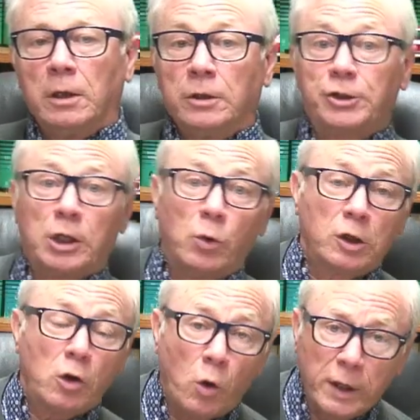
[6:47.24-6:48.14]
So,
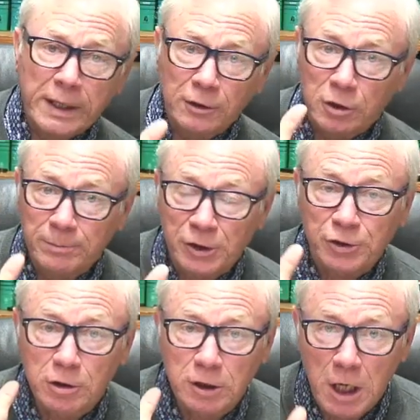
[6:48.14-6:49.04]
according to
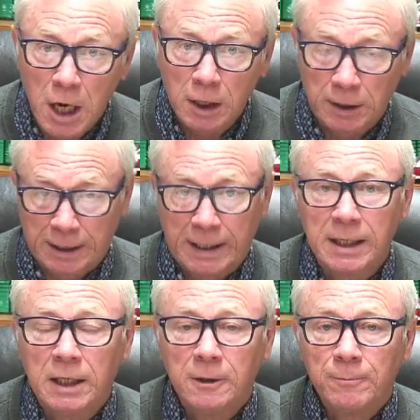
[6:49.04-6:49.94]
Mr.
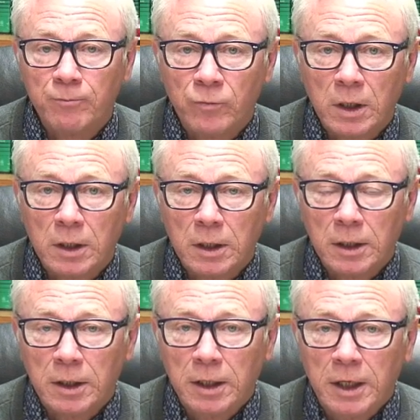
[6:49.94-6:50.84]
Conley,
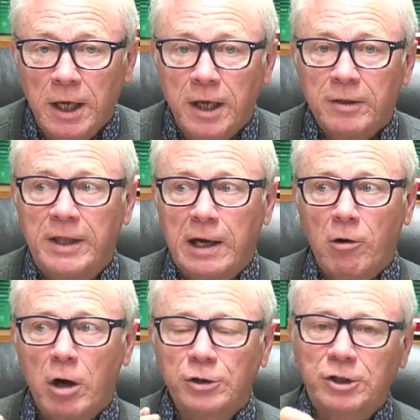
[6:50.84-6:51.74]
there
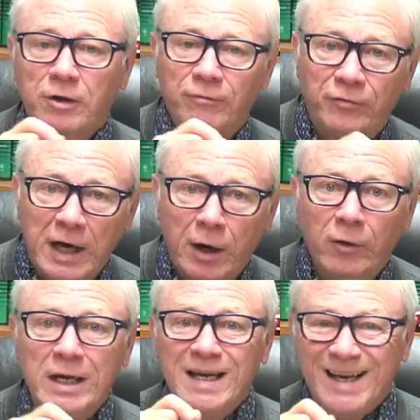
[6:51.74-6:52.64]
are some
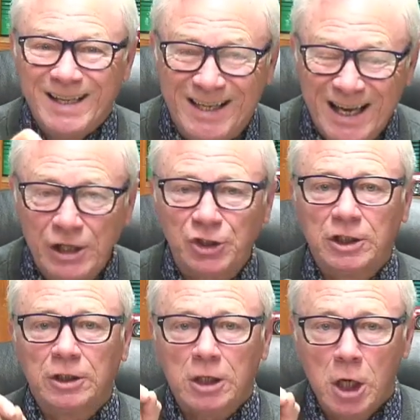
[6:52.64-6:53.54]
very
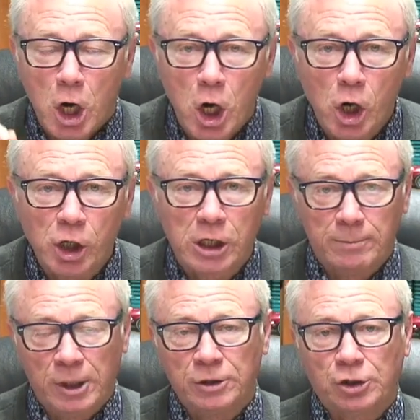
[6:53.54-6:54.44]
decent
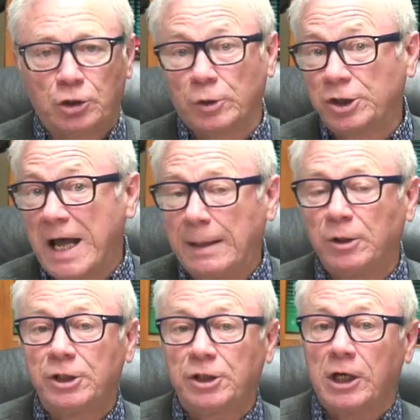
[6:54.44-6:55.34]
arguments to
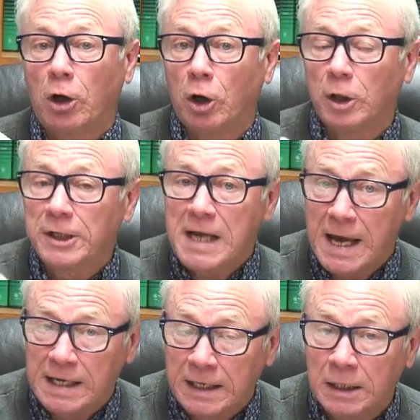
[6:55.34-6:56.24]
establish the early
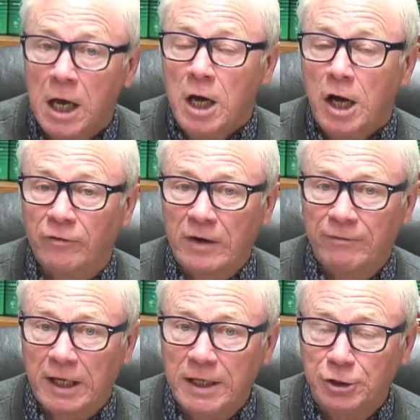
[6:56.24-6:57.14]
dating of
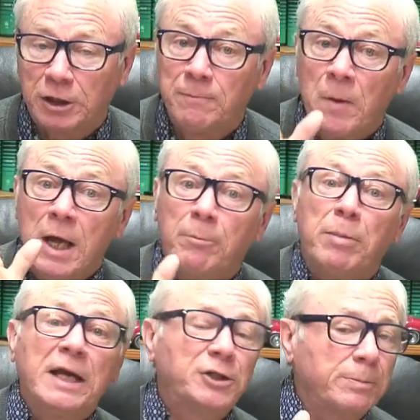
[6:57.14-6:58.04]
Revelation
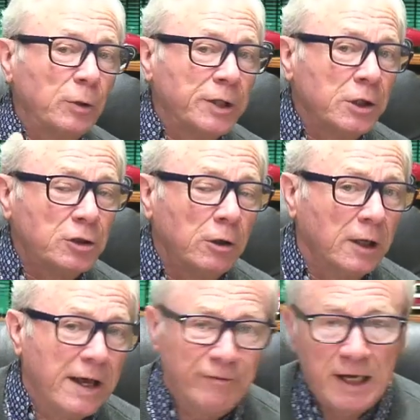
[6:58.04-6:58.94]
based upon the
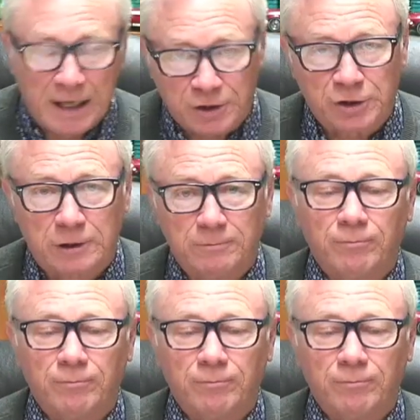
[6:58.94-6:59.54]
internal evidence.